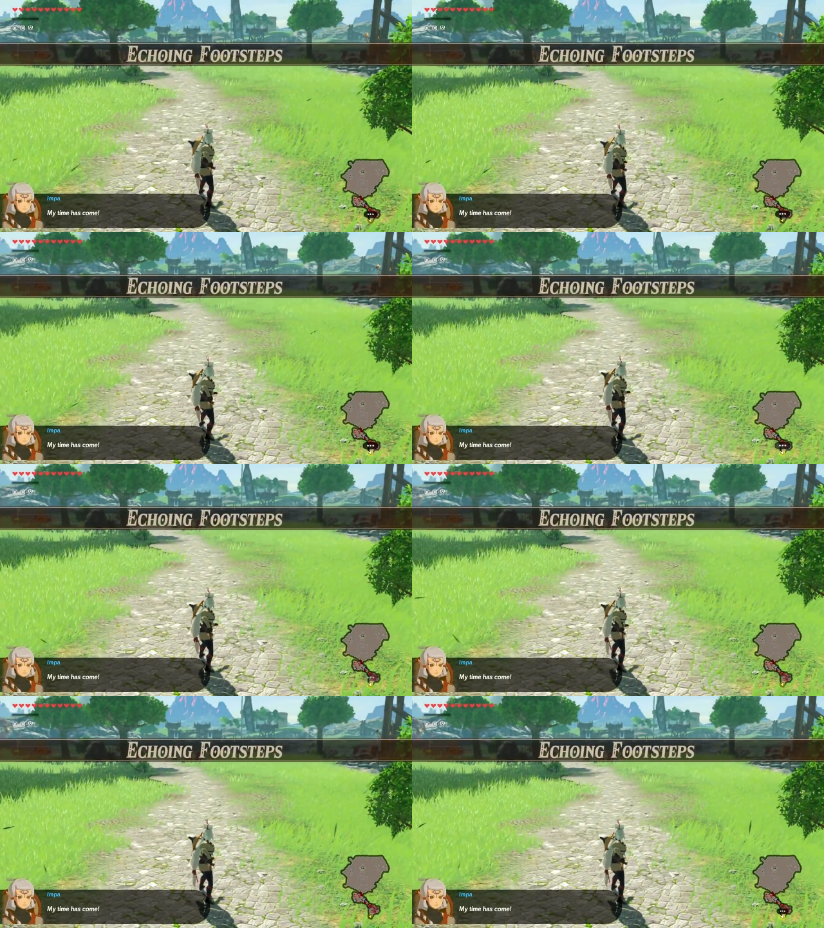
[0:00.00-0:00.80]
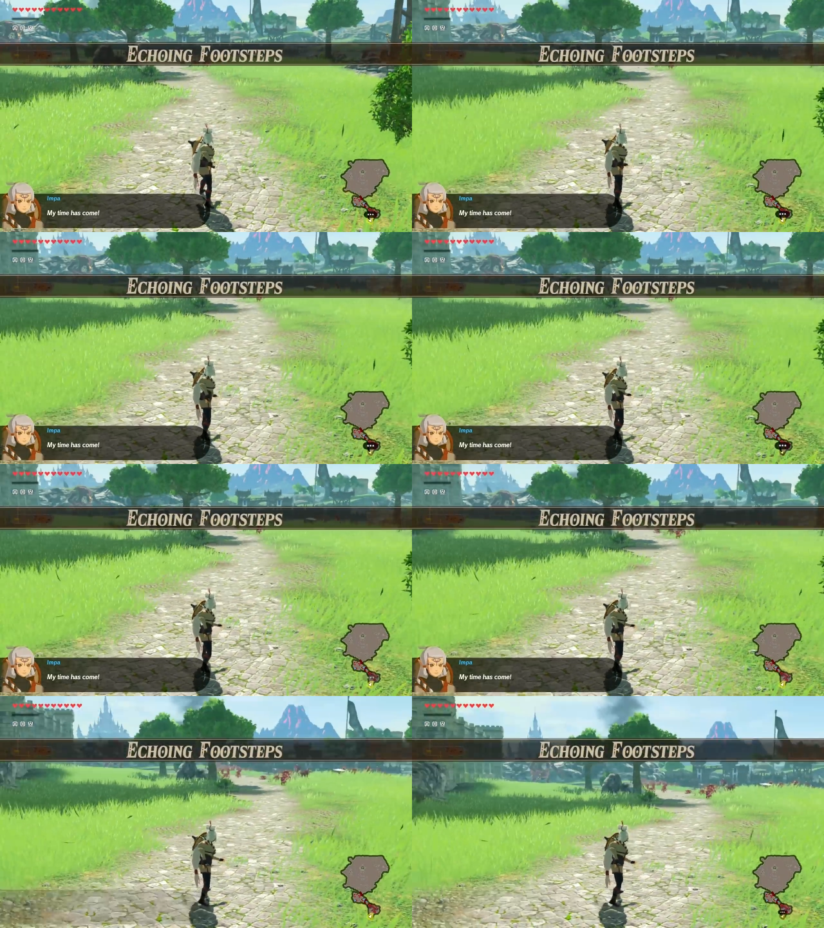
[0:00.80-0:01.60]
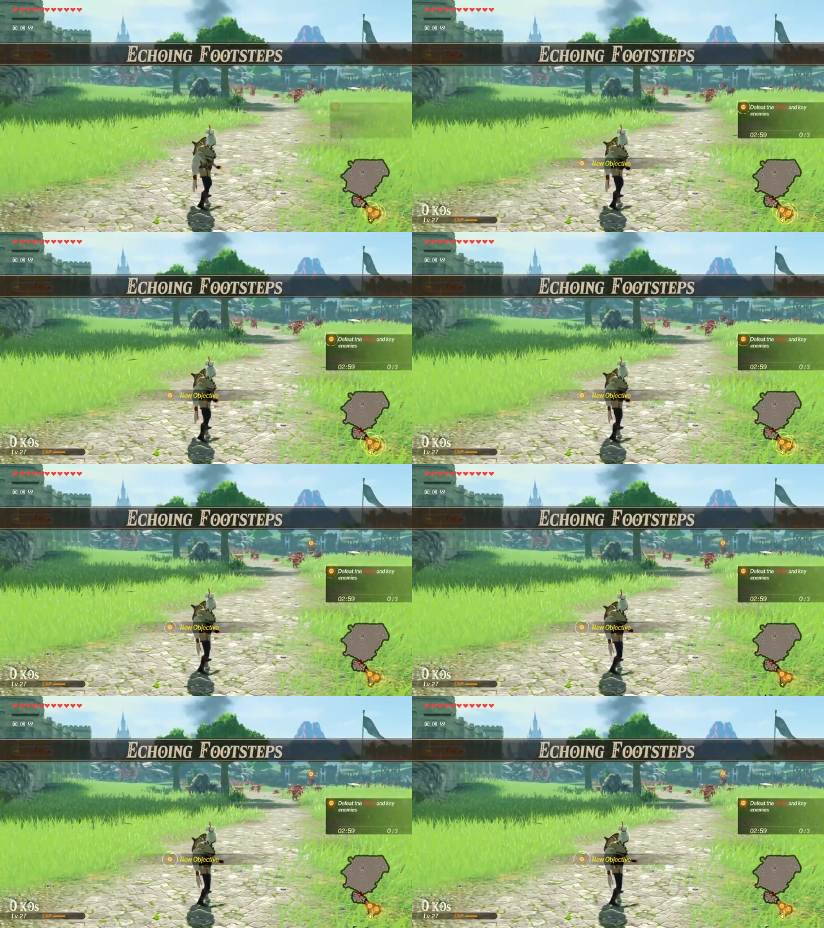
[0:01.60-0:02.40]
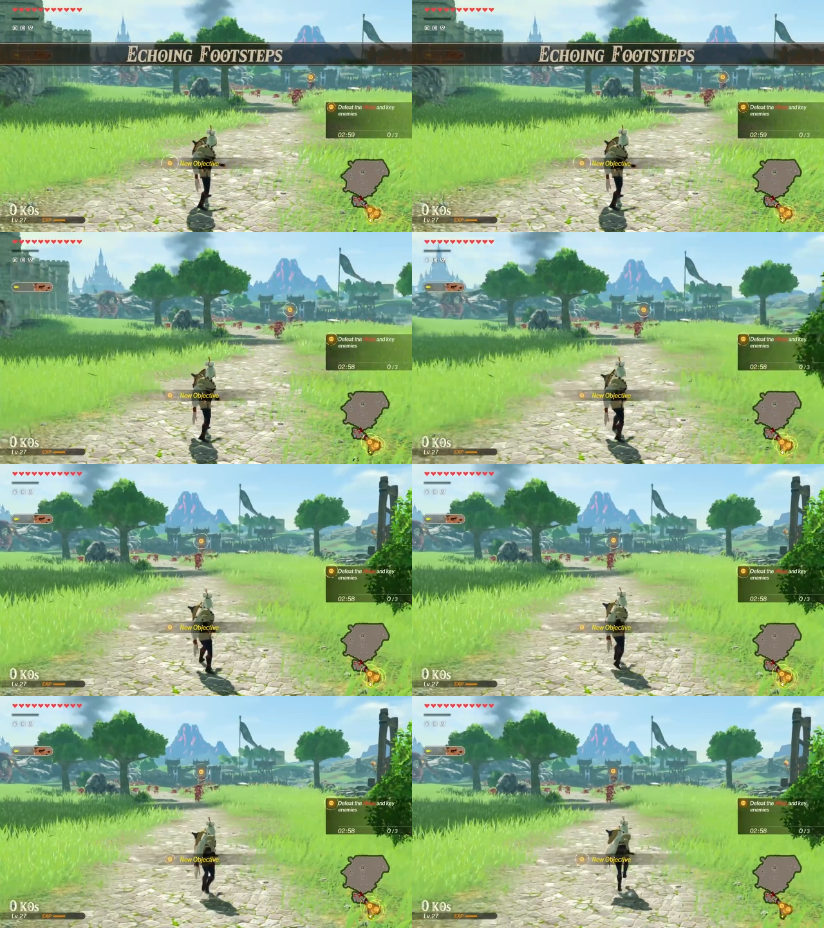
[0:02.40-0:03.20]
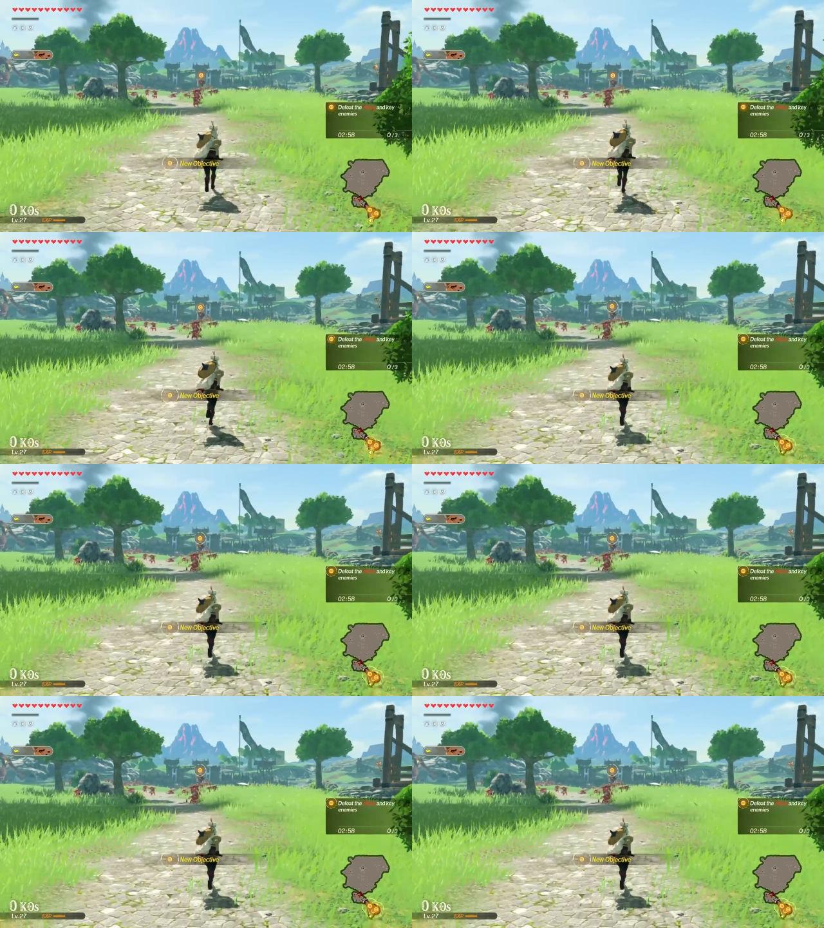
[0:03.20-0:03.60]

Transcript: No face is visible, so there are no lips to read.